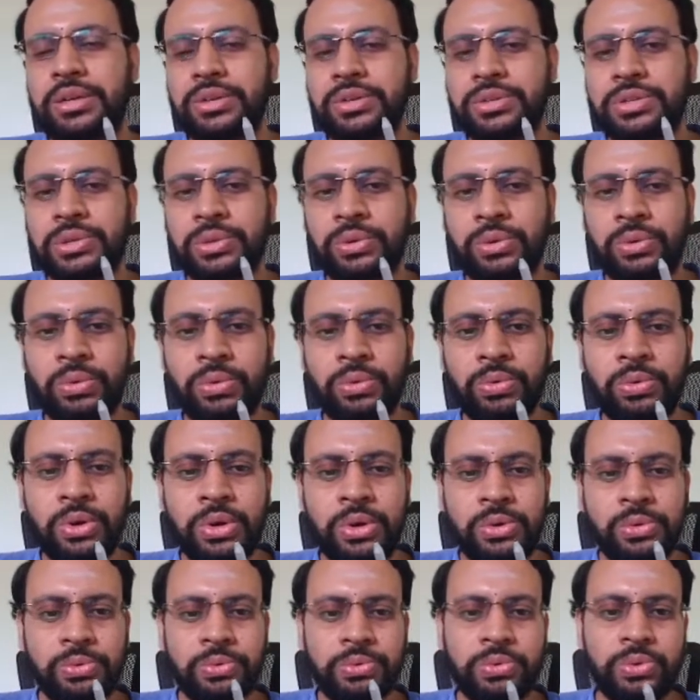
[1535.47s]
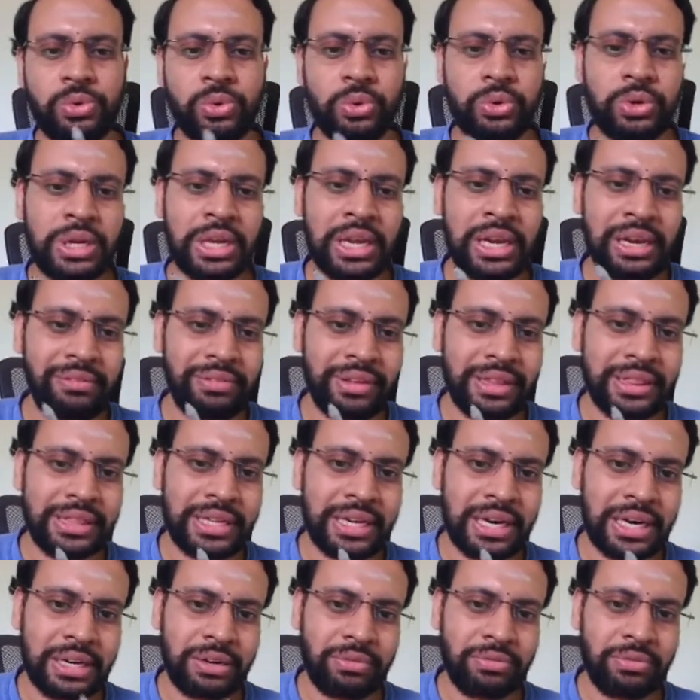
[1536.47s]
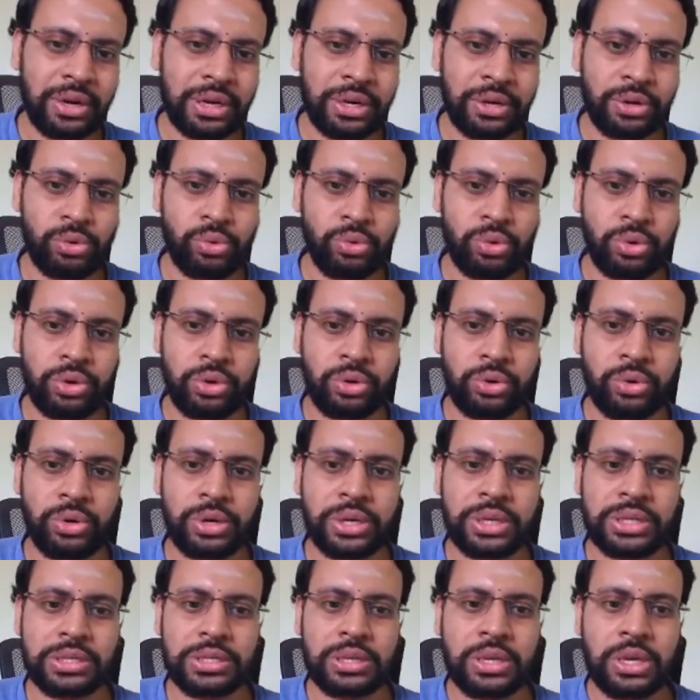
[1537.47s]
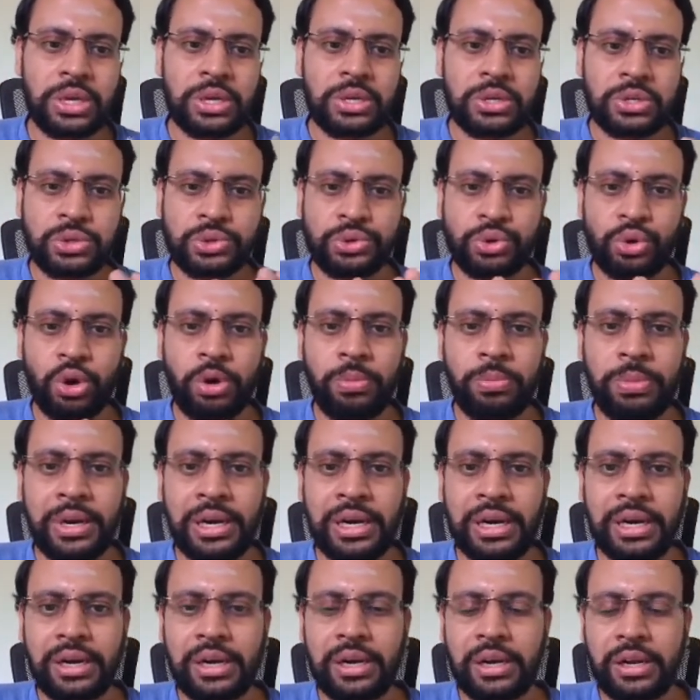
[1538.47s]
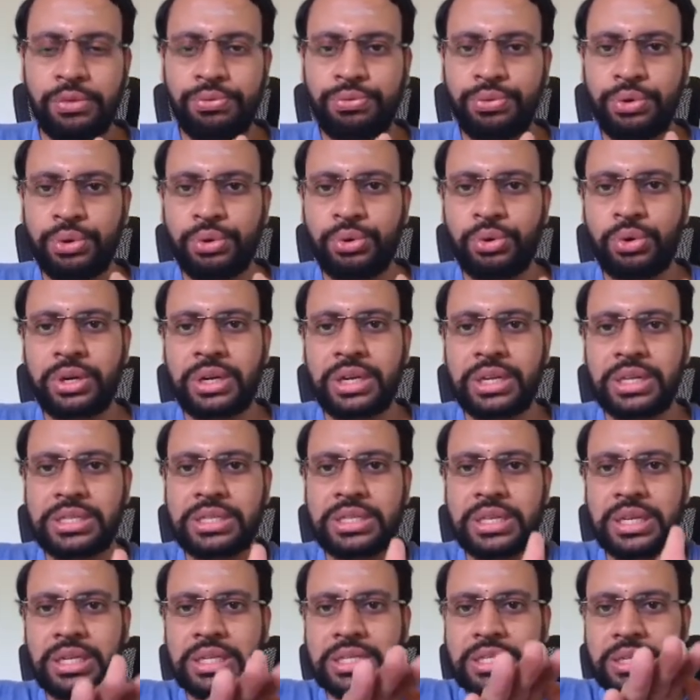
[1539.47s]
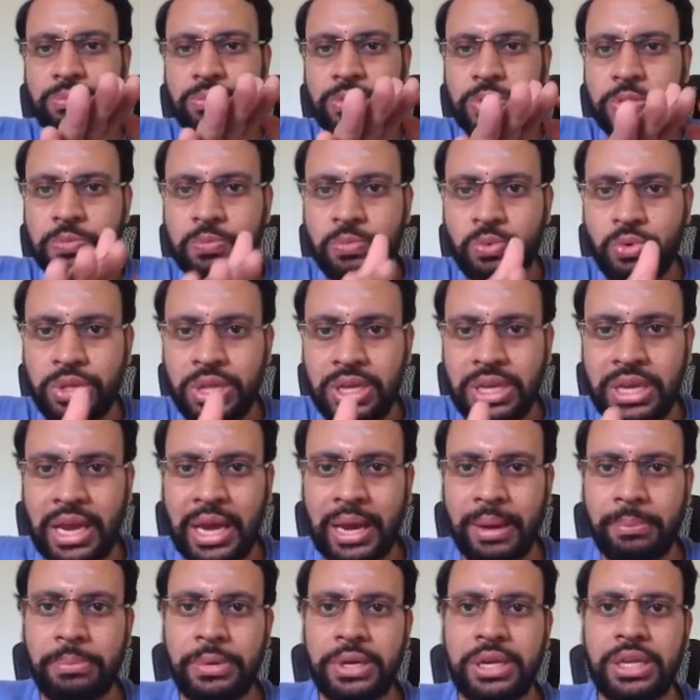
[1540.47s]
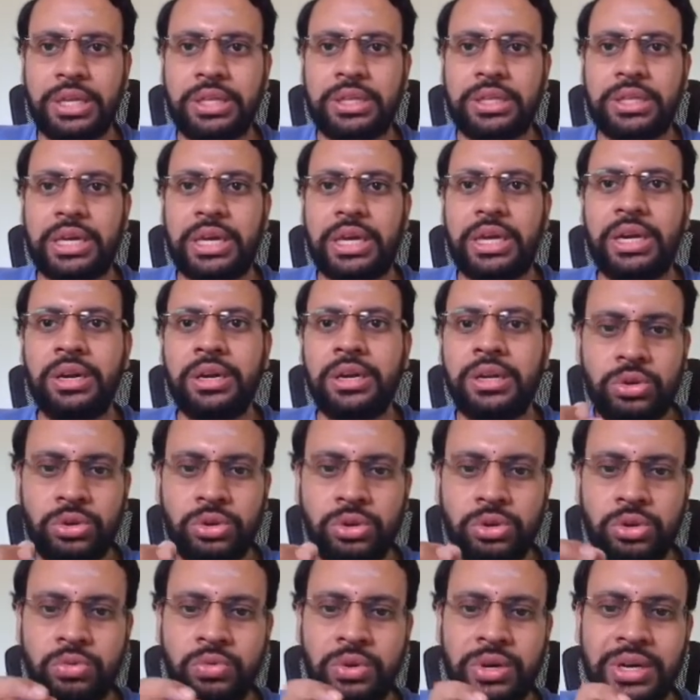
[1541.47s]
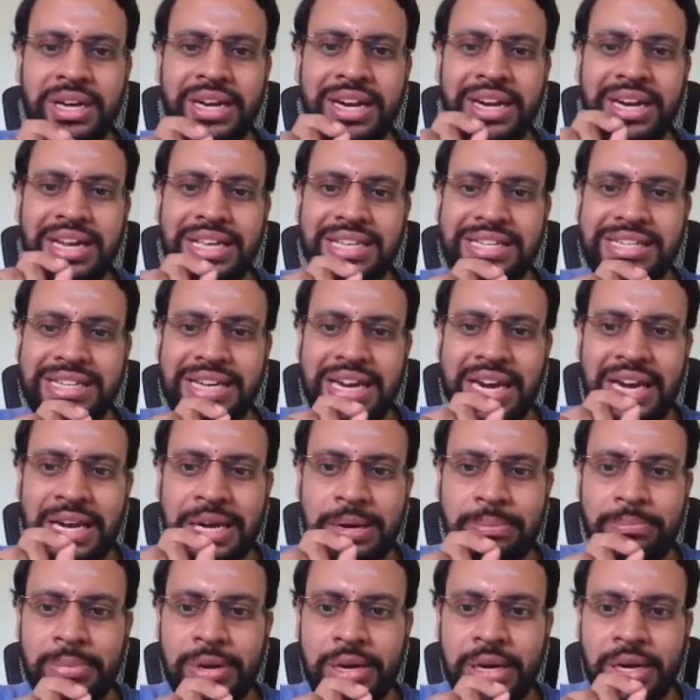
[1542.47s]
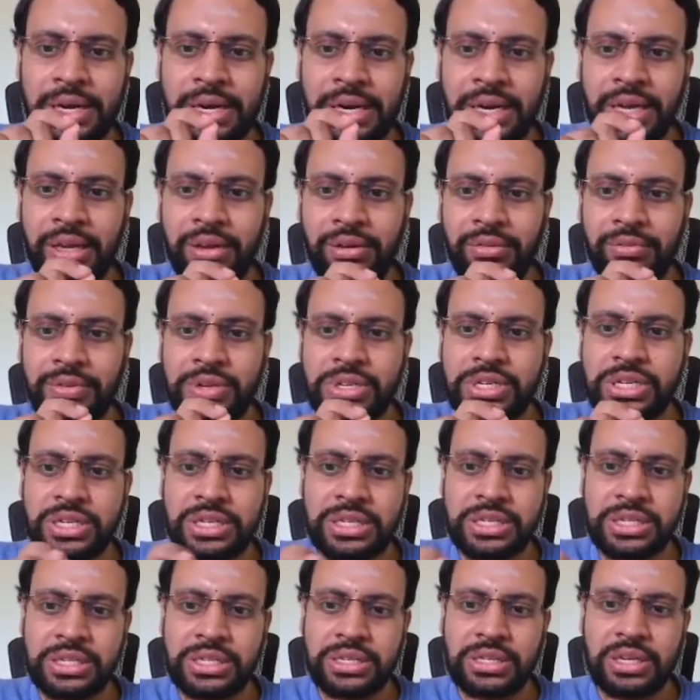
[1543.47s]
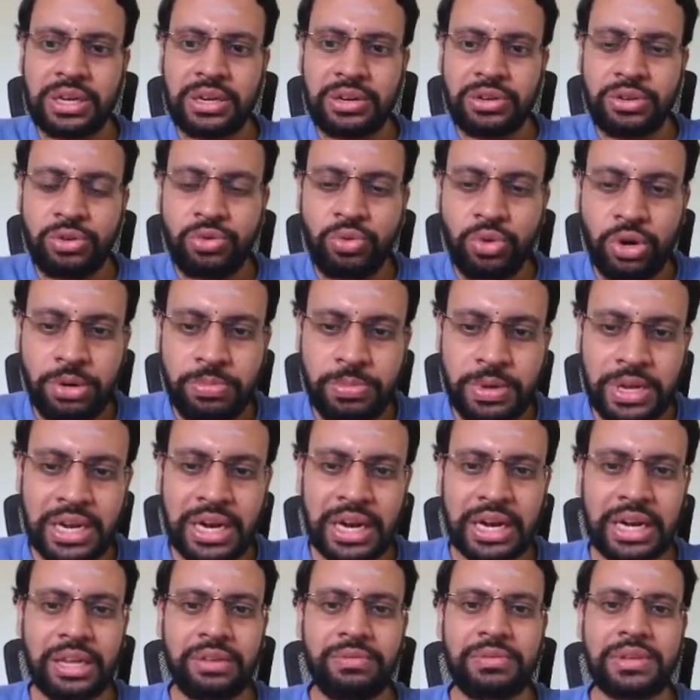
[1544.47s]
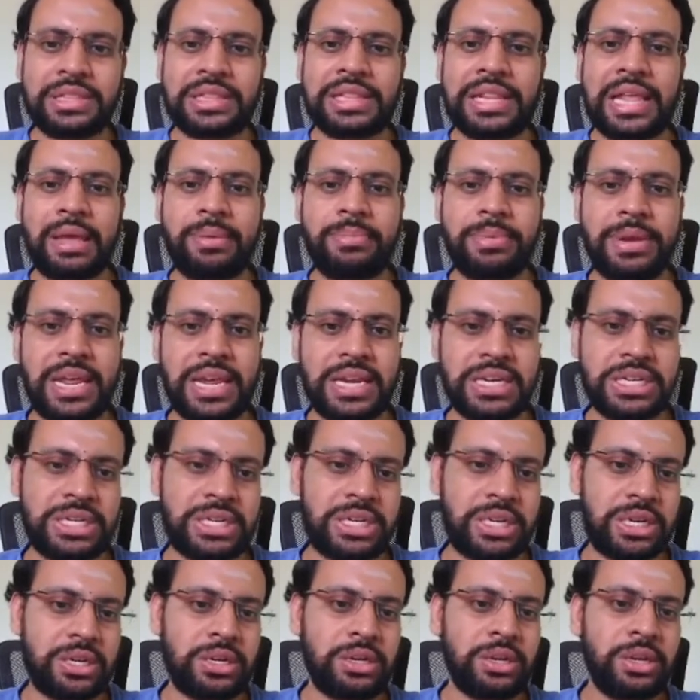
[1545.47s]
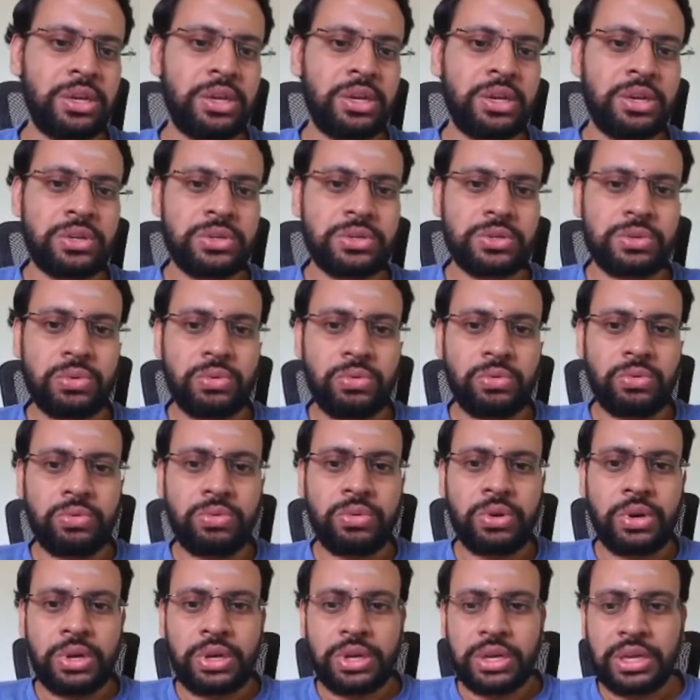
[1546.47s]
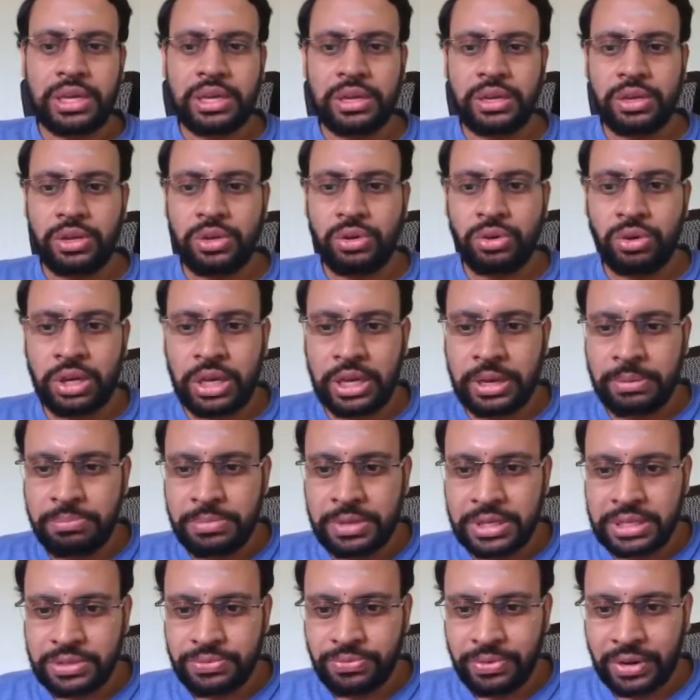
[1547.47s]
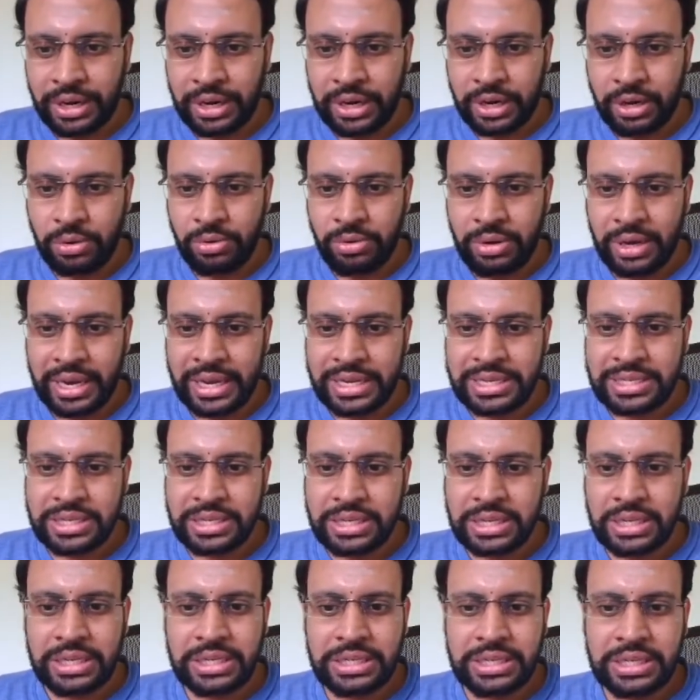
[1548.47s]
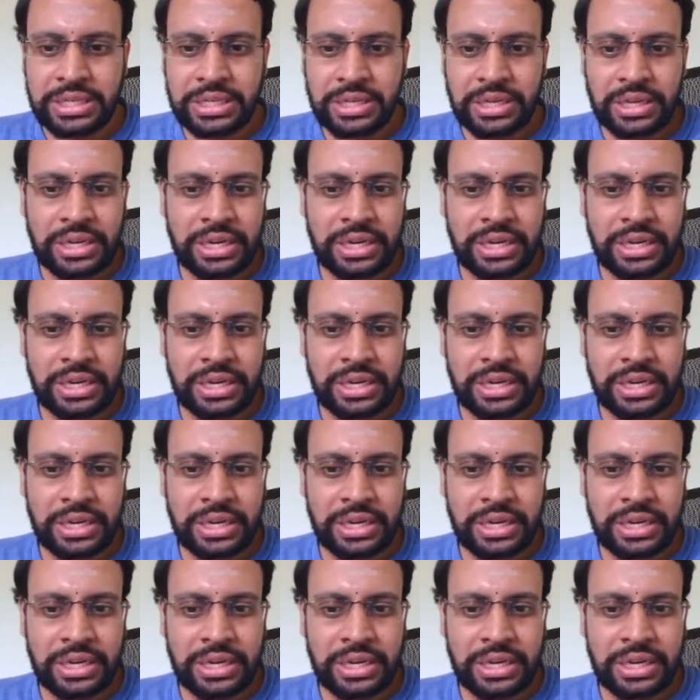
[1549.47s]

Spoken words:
So to deal with that, what you would do is, Sobel, if you notice there is some smoothing happening there, you would get a slight blurring which is you won't be getting with Laplacian. So you keep this for now as it is.